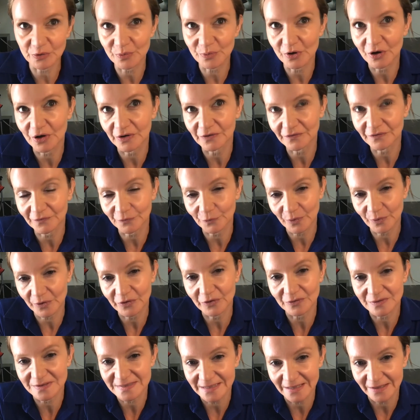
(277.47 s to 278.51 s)
but love with
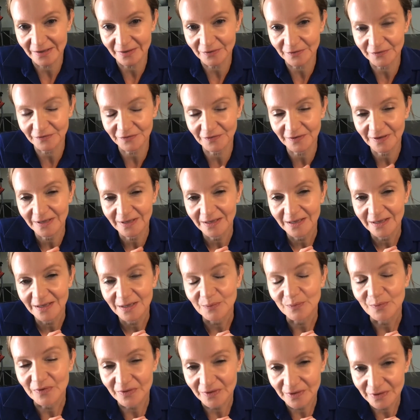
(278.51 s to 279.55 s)
yourself,
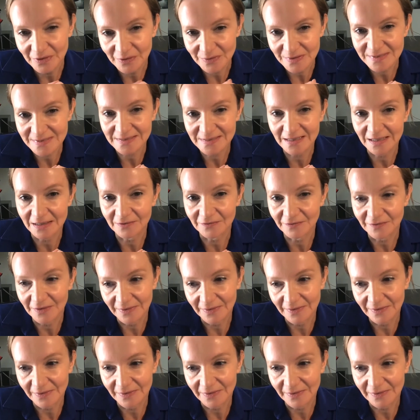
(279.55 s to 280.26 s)
within yourself.